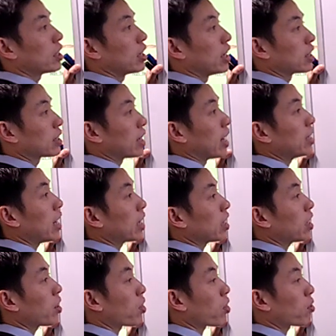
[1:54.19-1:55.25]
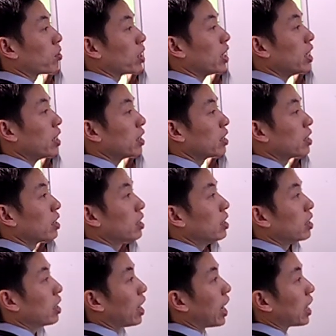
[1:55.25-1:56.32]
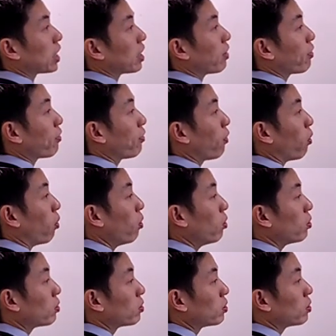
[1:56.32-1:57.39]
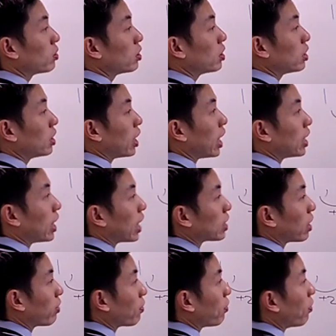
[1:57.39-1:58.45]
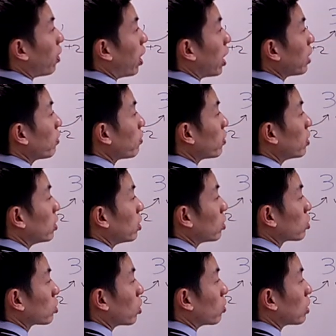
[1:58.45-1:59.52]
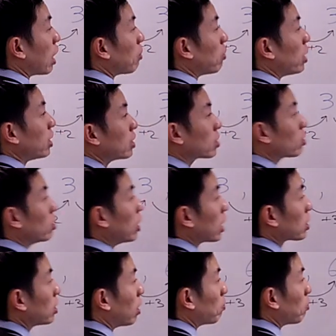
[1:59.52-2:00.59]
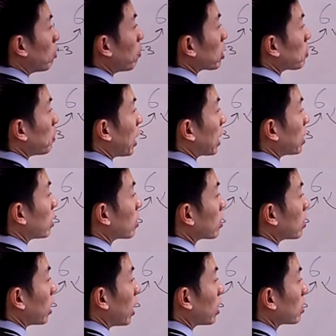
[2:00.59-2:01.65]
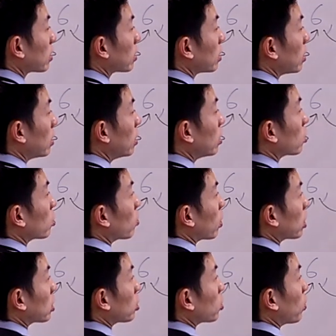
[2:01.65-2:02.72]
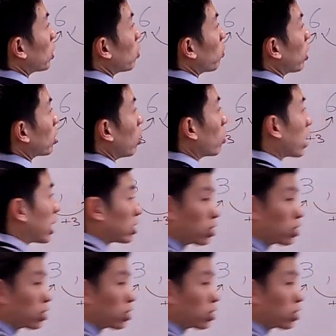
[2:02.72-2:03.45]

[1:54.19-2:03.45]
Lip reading: it's then adding 3, adding 4, and adding 5. So that means the next number must be adding 6, so it's 21. Okay,